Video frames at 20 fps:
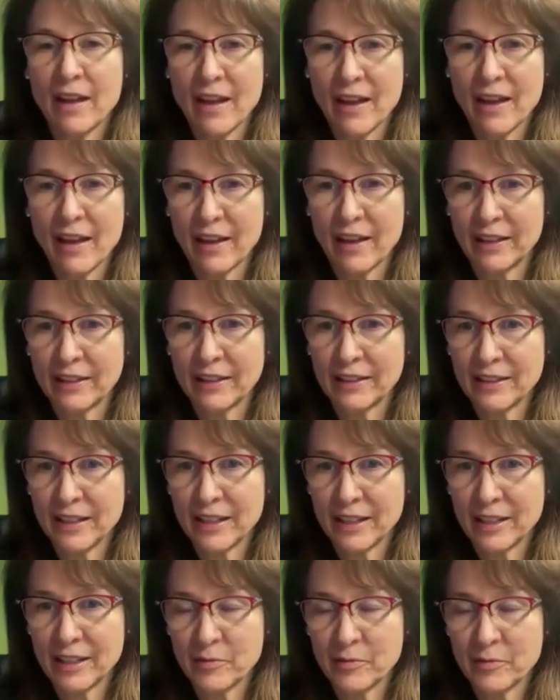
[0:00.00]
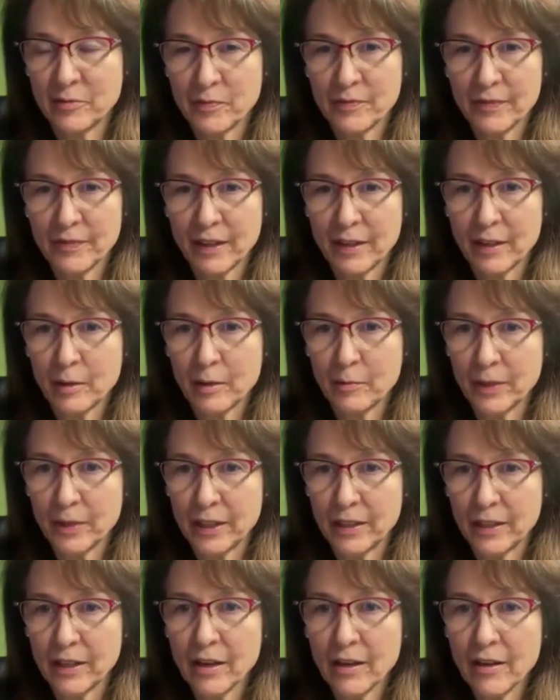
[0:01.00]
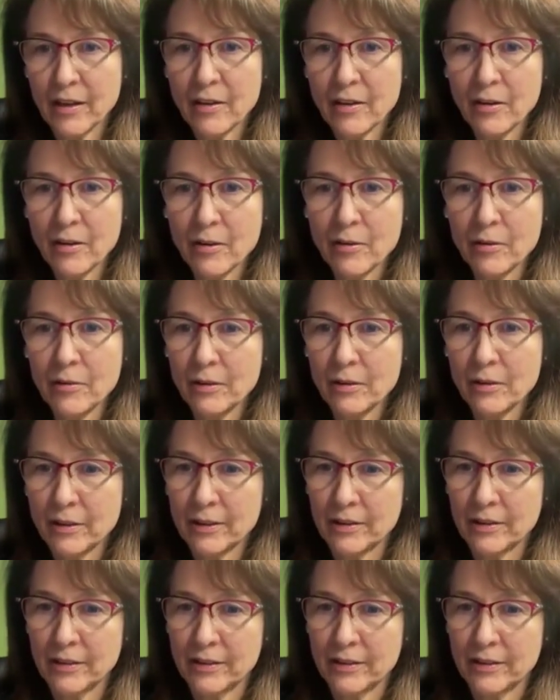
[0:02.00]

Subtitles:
And here we go.